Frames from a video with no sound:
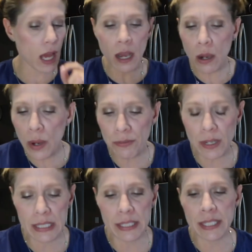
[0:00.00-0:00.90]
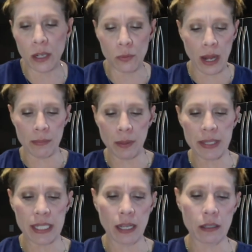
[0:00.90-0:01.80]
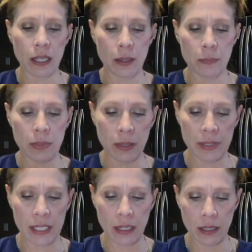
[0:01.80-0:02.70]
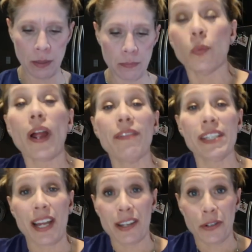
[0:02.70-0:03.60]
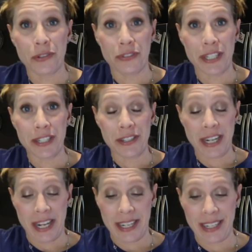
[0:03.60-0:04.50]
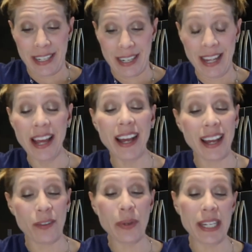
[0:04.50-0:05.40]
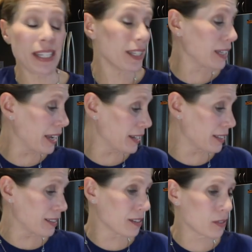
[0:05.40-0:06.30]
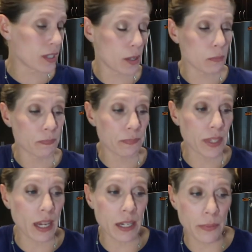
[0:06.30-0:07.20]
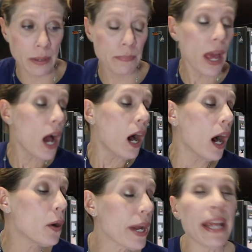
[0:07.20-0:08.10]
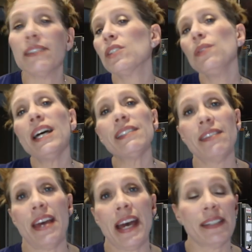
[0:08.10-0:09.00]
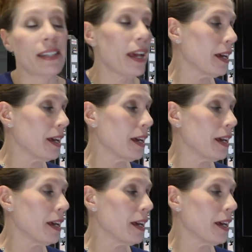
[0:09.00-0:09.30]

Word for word: Oh, I forgot to tell Rob. Let me tell him. We're having tacos for dinner tonight, and we needed lettuce. So anyway, okay, so that's that.